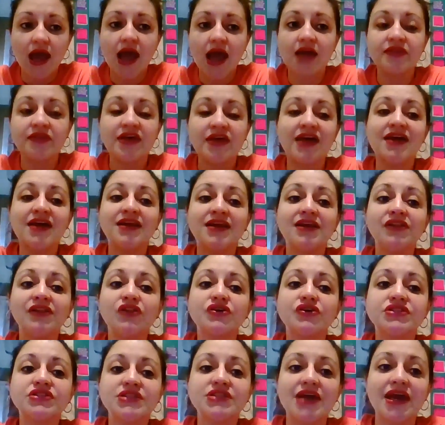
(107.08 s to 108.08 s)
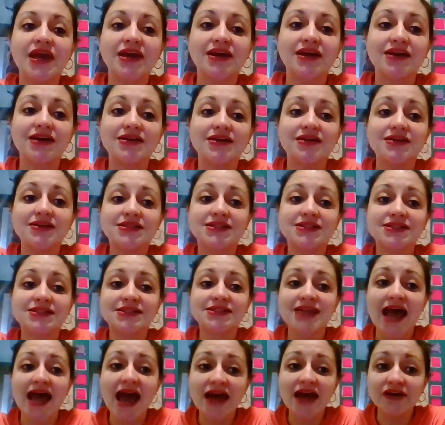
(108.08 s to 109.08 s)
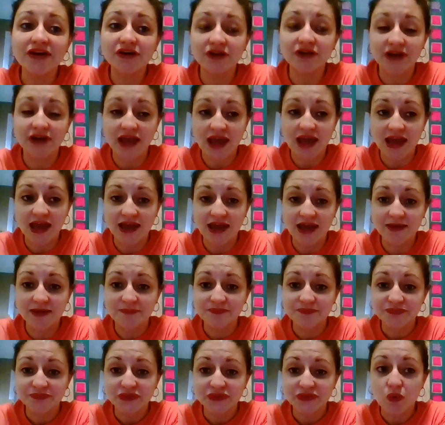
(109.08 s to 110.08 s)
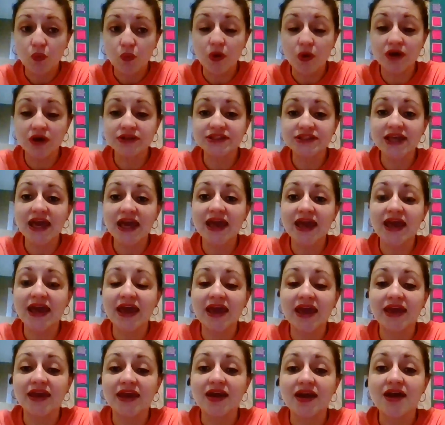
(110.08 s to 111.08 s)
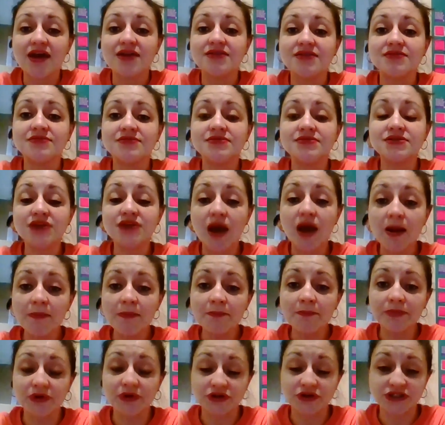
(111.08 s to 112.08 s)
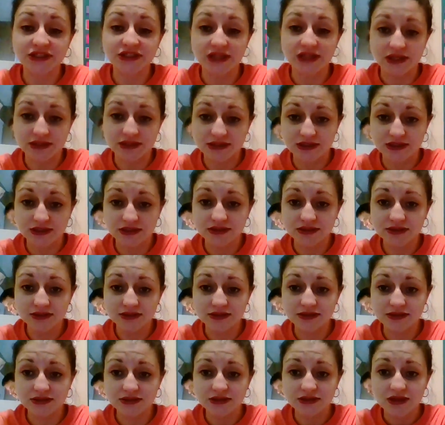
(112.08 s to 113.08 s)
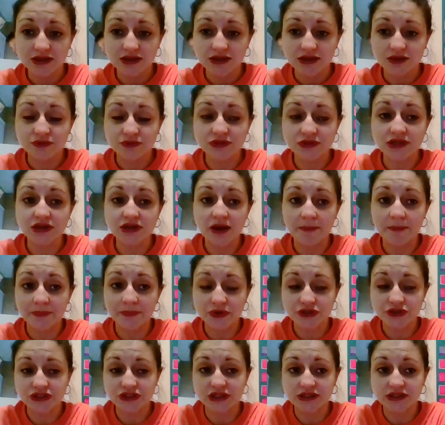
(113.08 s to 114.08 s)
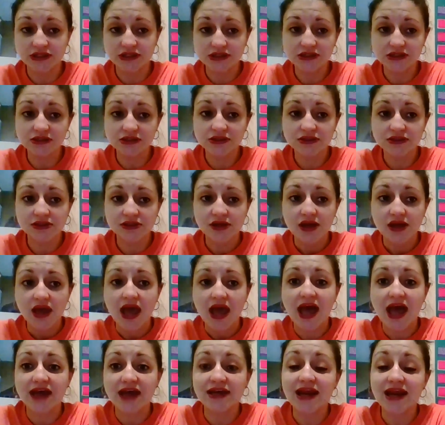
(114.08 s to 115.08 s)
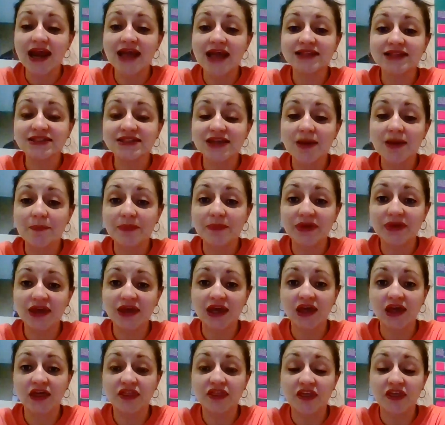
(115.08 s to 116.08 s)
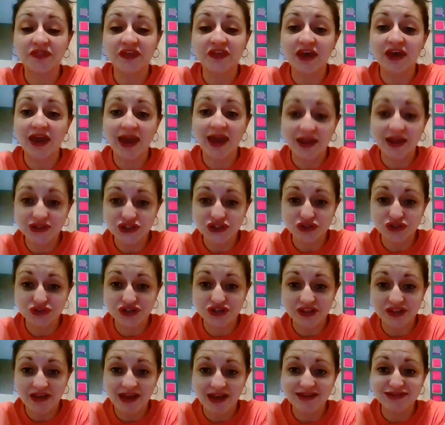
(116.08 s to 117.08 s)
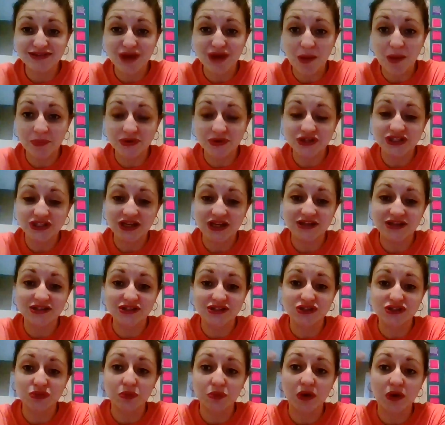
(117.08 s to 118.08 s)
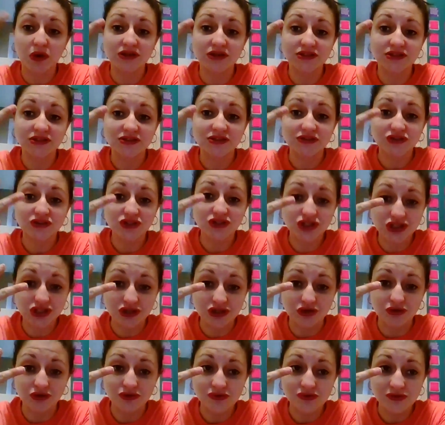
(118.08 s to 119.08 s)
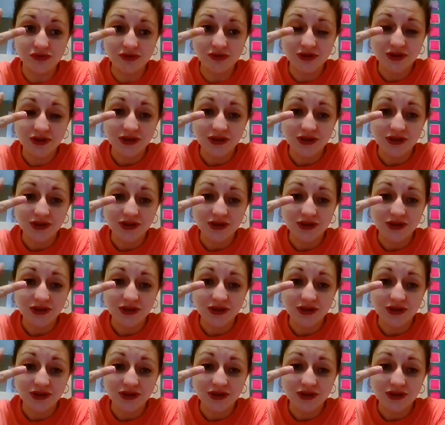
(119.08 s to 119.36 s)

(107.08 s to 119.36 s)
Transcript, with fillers: And then it looks like Saturday was a number sentence, it was a number sentence and it ended up being that the answer to that number sentence was two.